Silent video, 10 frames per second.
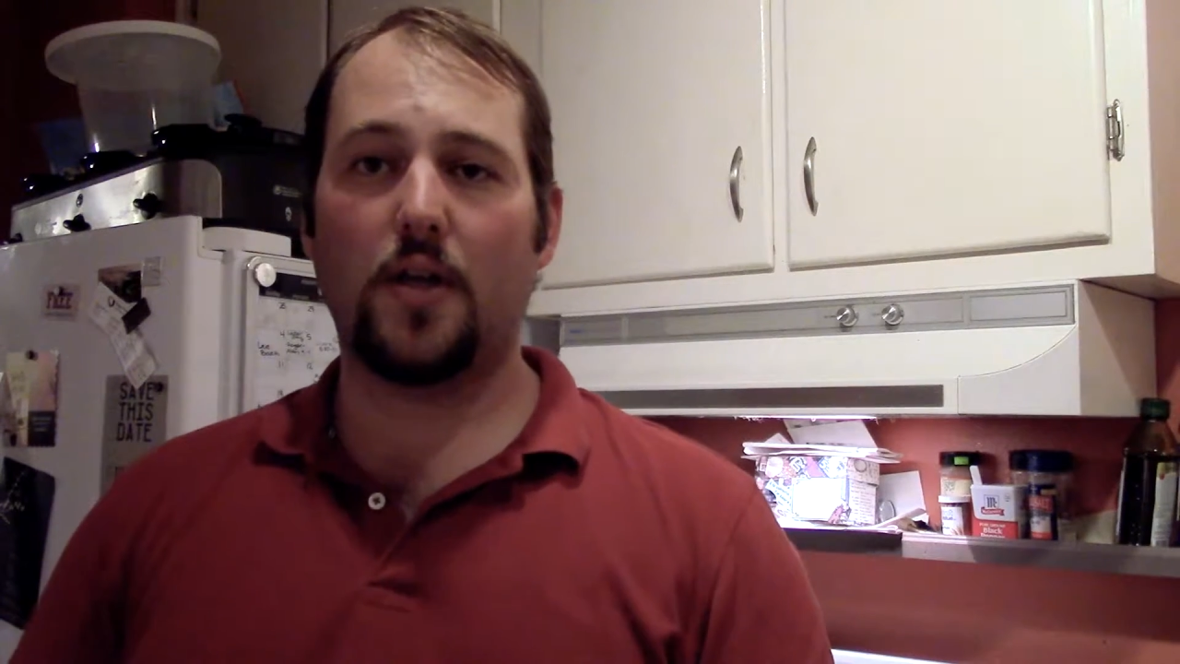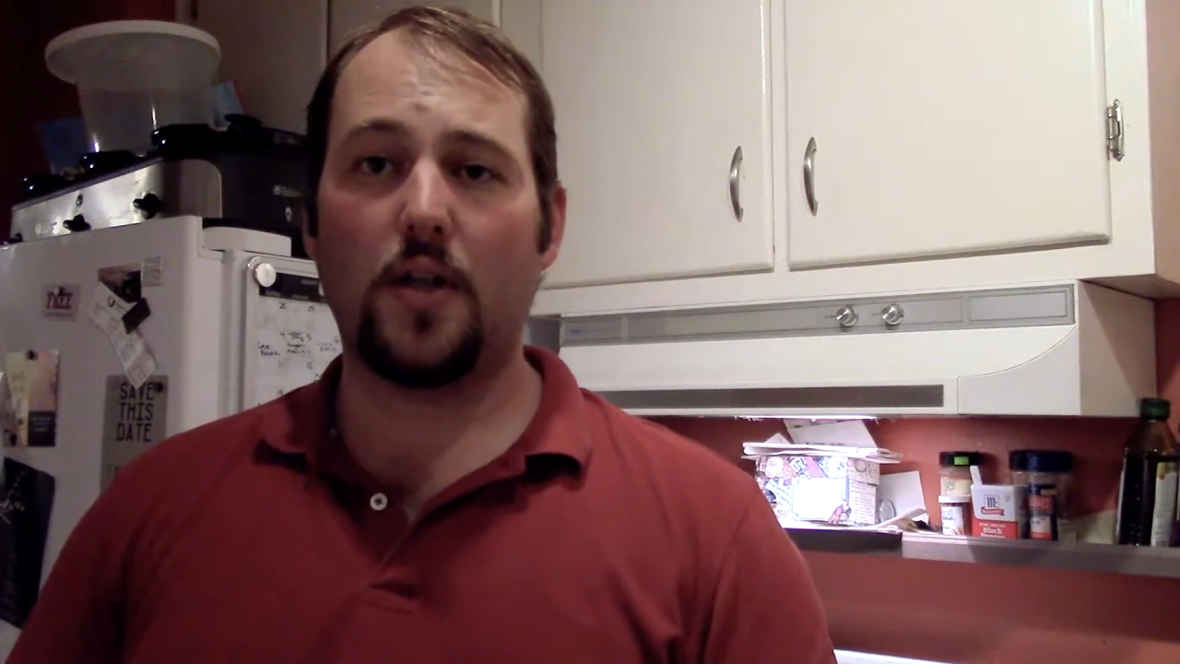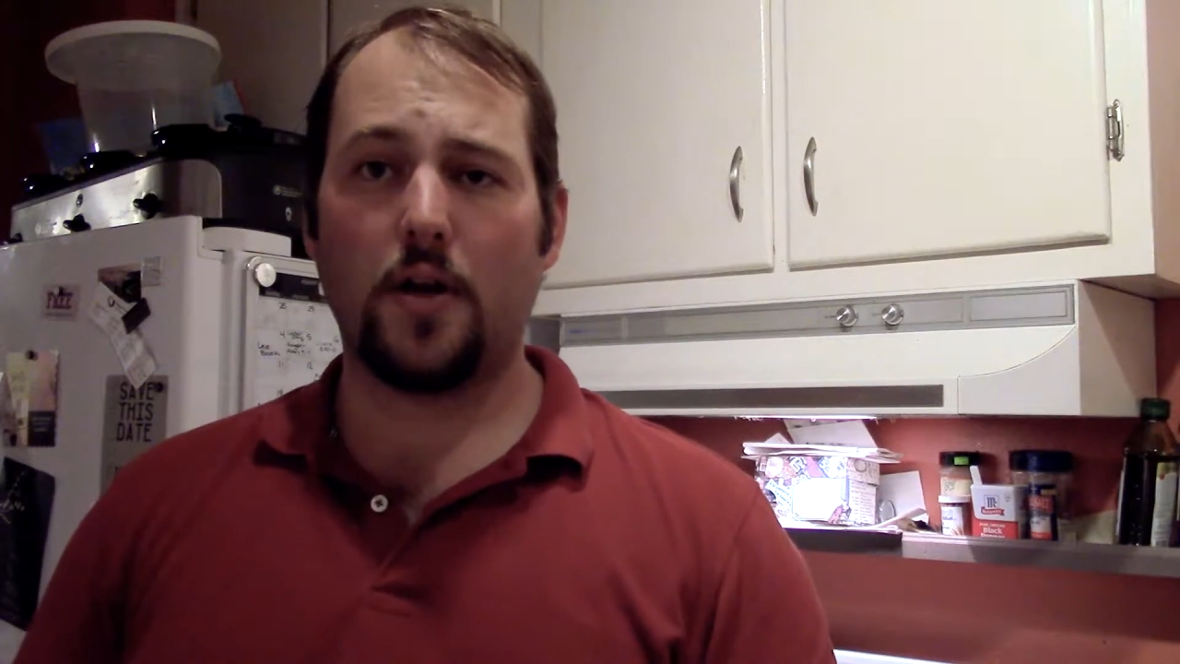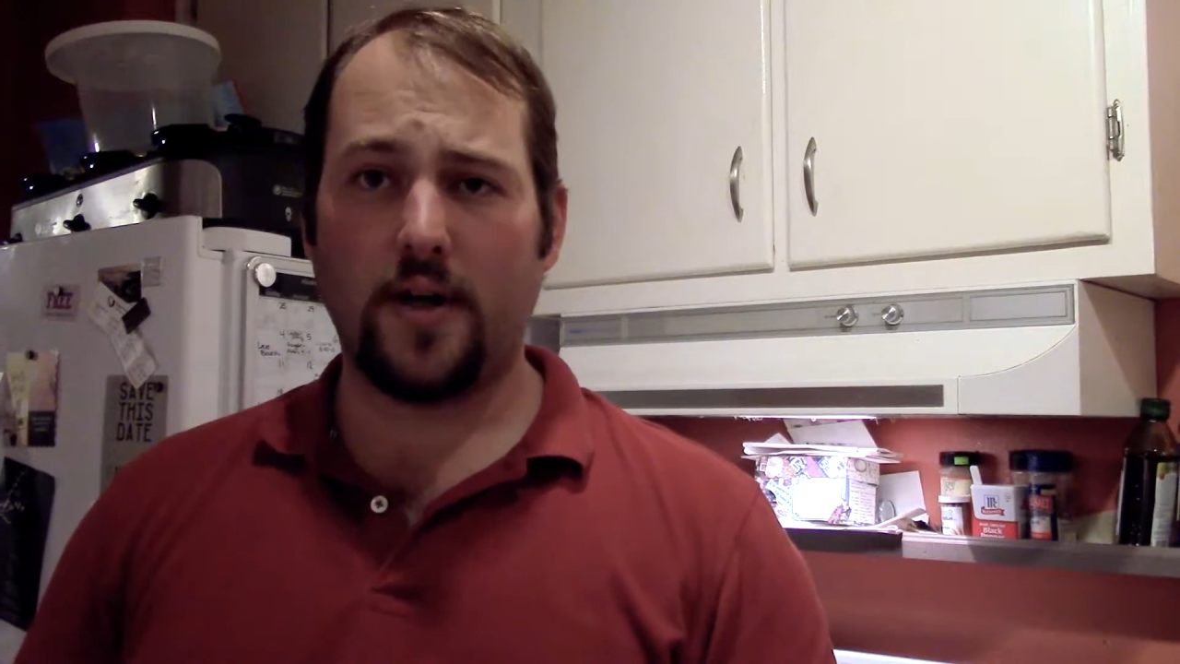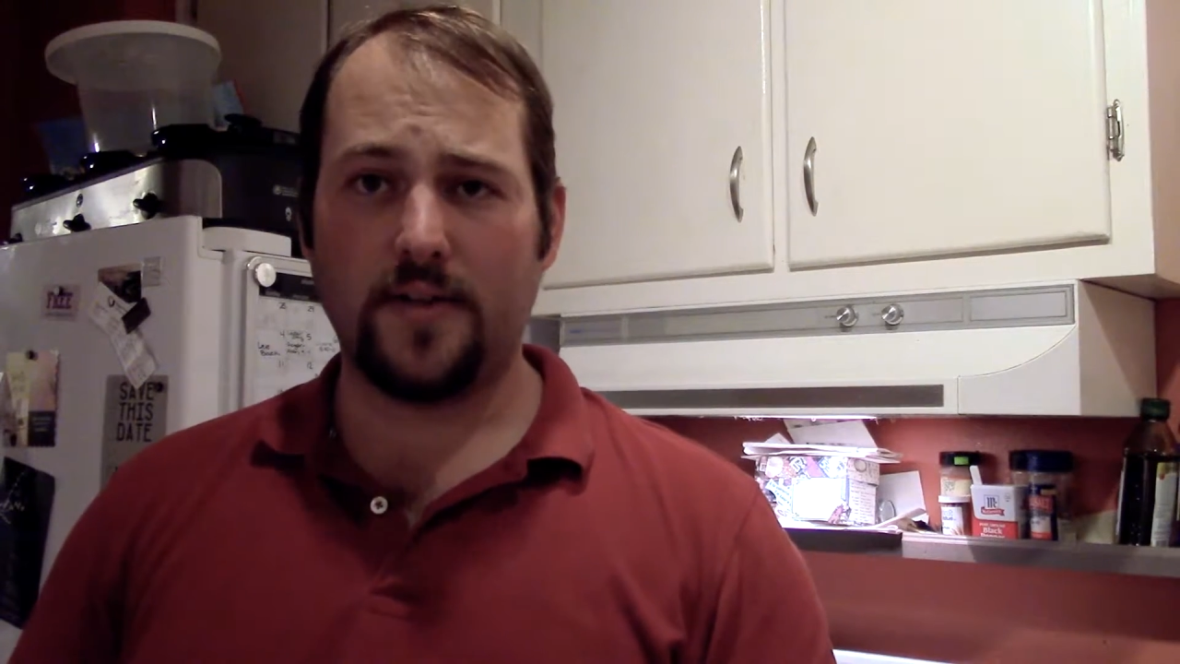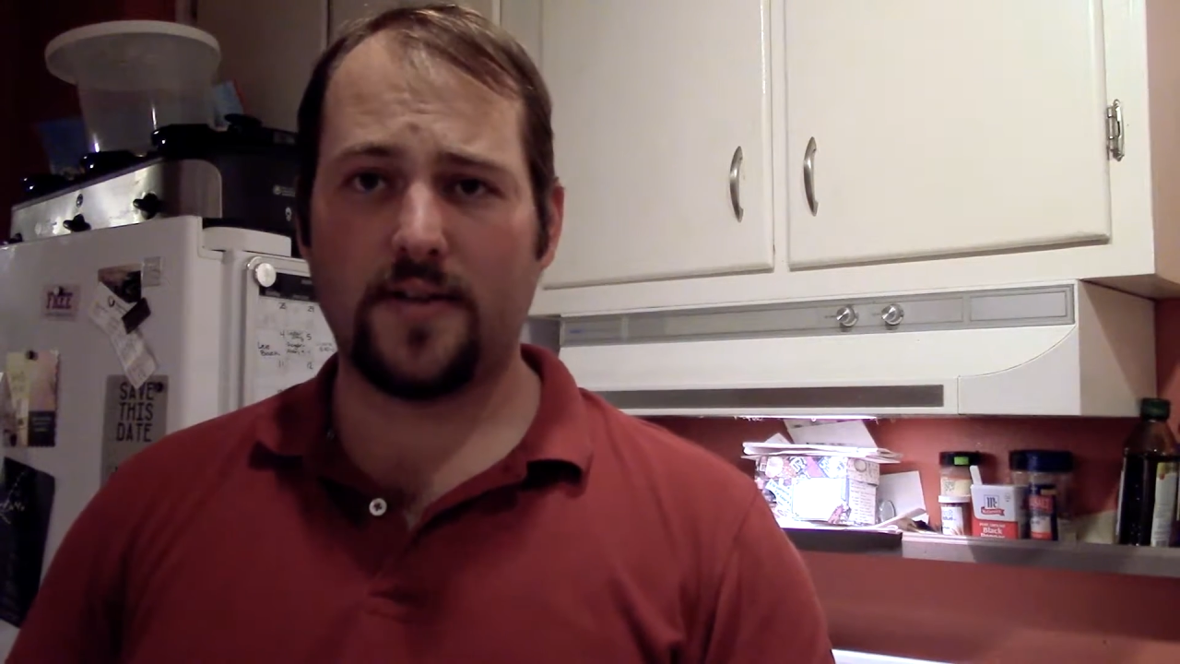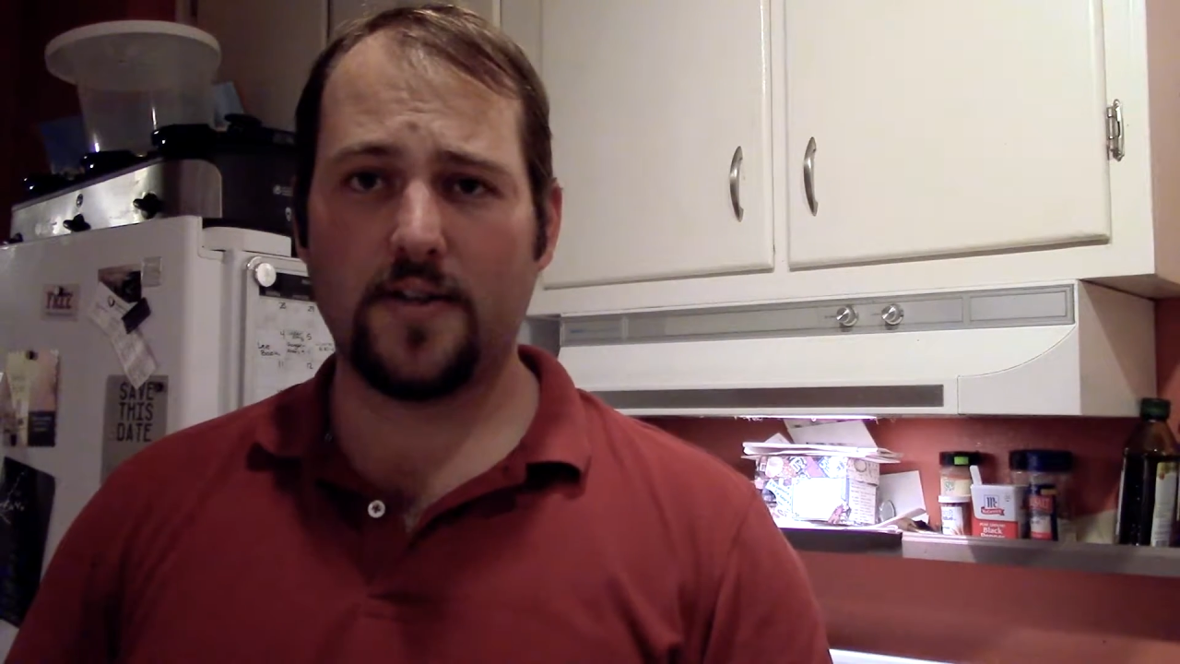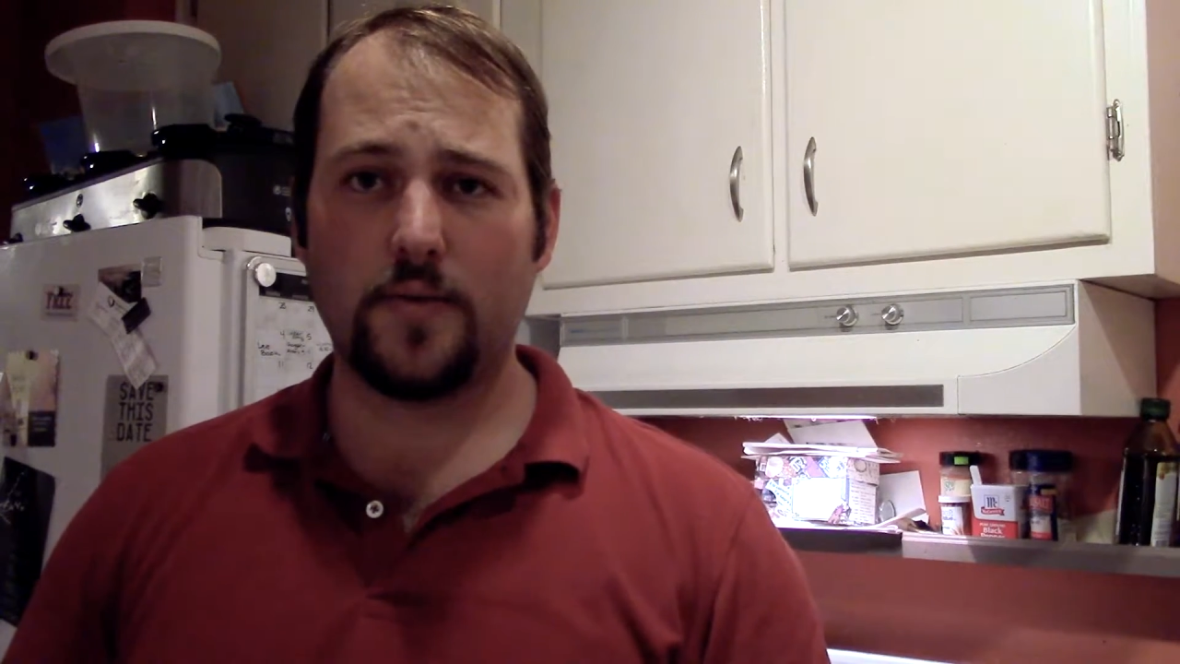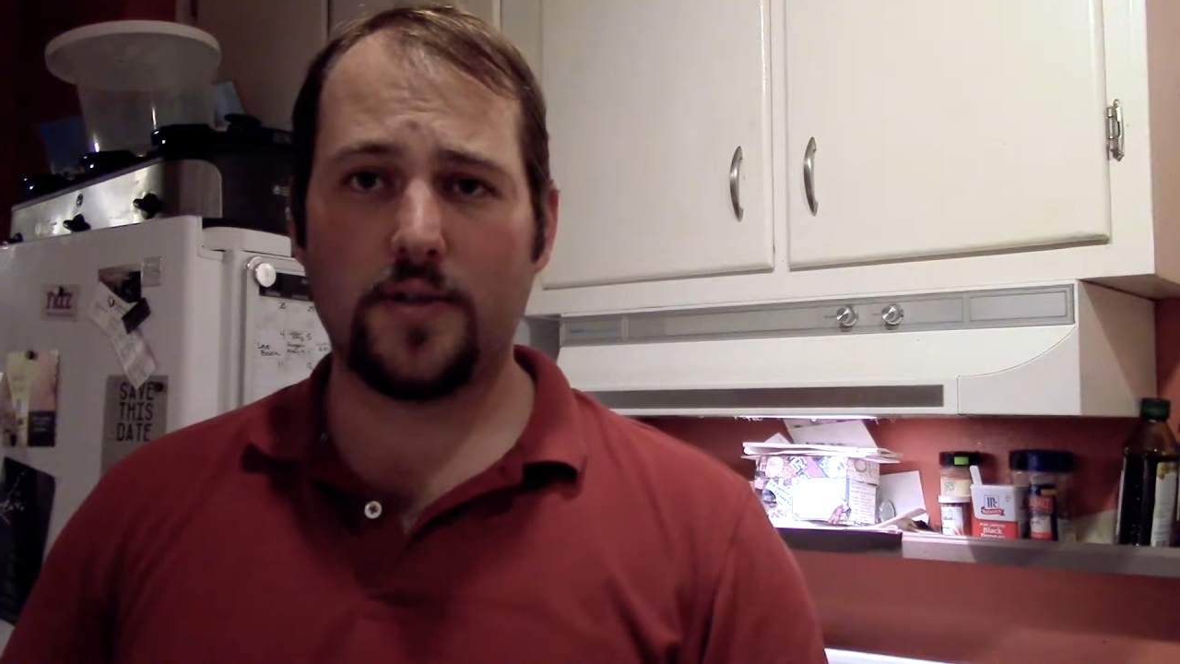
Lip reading: Alright, since we're